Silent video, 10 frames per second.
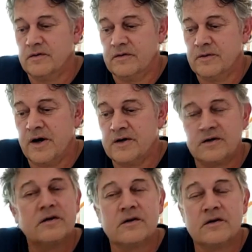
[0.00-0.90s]
the boat
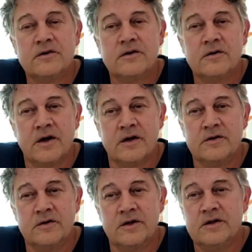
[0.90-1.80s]
and
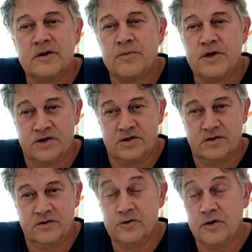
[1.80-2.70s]
you hit the beach,
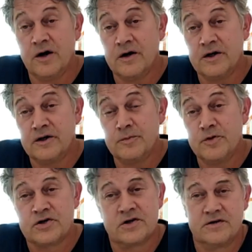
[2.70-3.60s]
you are in the
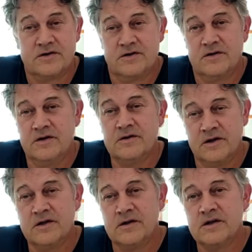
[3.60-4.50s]
bush. And
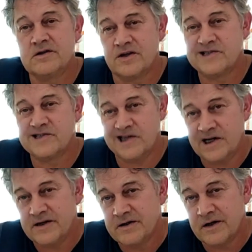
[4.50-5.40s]
then it's exactly